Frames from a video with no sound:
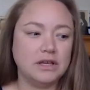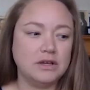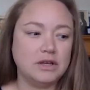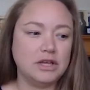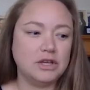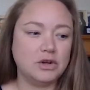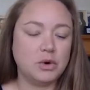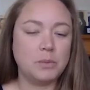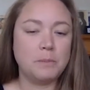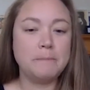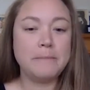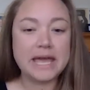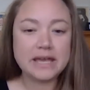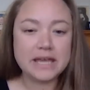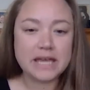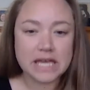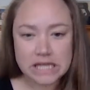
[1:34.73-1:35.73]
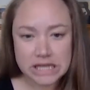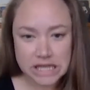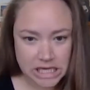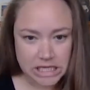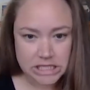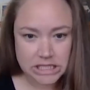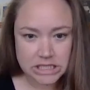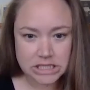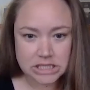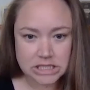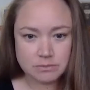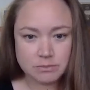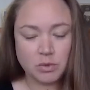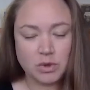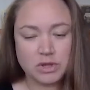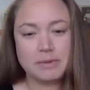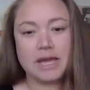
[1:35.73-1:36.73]
you know, making things
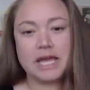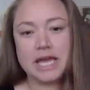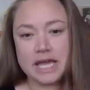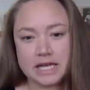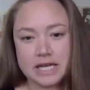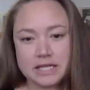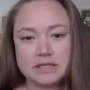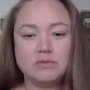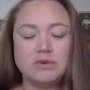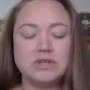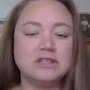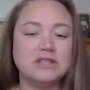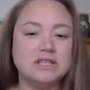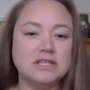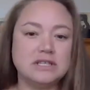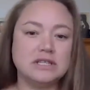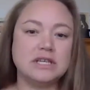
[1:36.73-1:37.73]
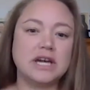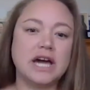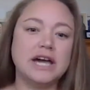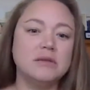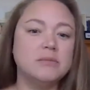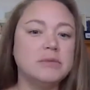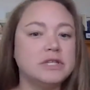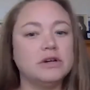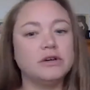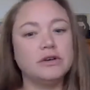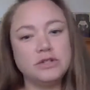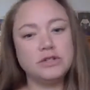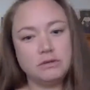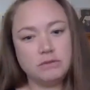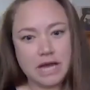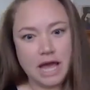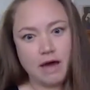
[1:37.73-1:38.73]
with my hands and with the, the kind of materials
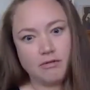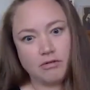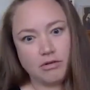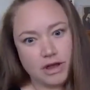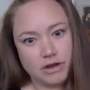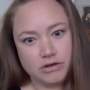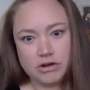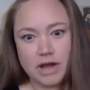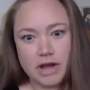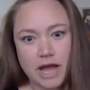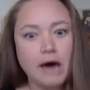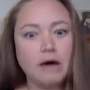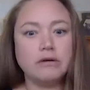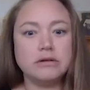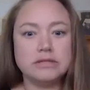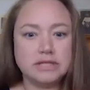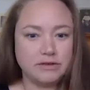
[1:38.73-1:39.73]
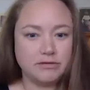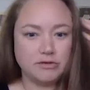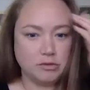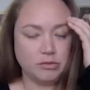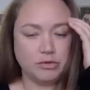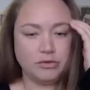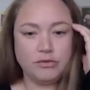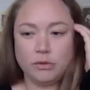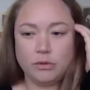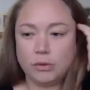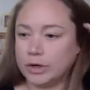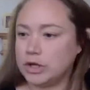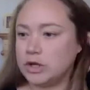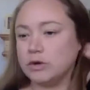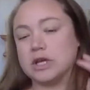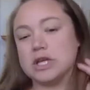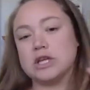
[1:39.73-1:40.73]
you would have around your house, even before
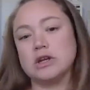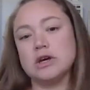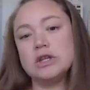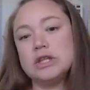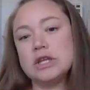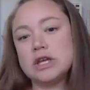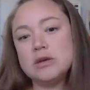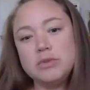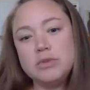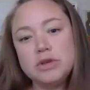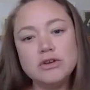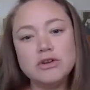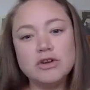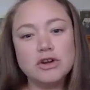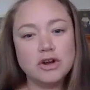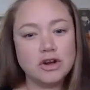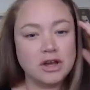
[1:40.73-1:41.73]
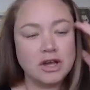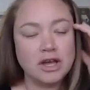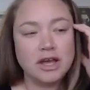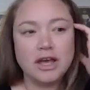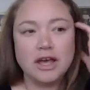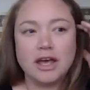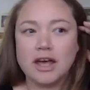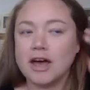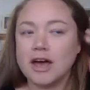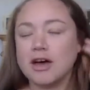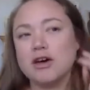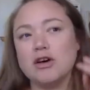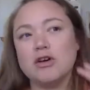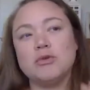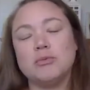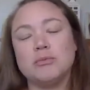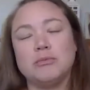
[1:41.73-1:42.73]
you could get on the computer.
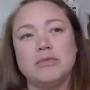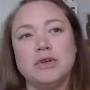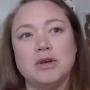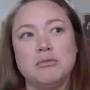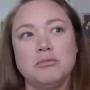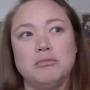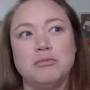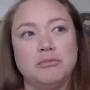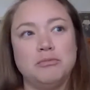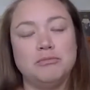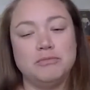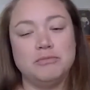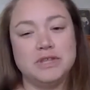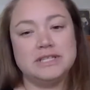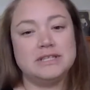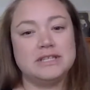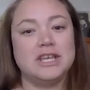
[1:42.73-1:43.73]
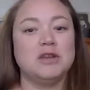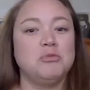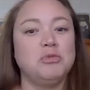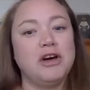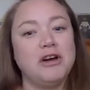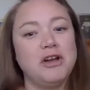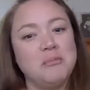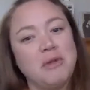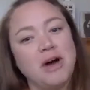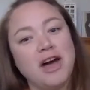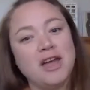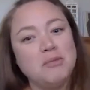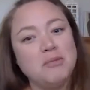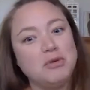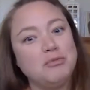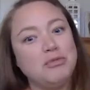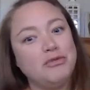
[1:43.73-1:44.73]
Um, this is going to blow your
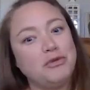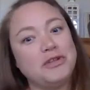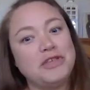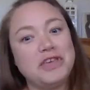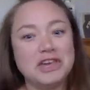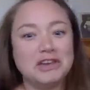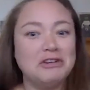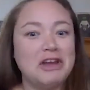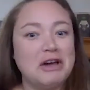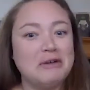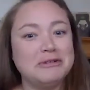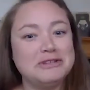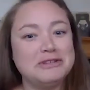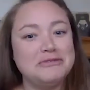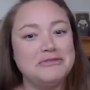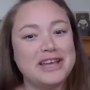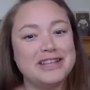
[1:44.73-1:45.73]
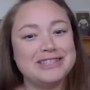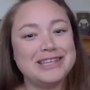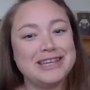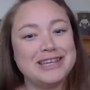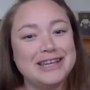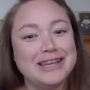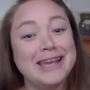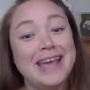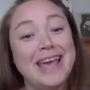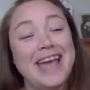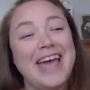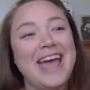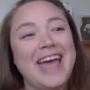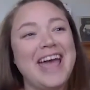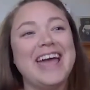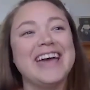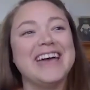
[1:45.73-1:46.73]
mind, but before the internet was invented.
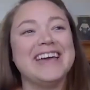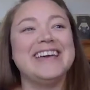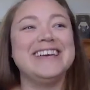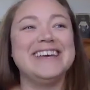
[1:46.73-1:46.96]
And,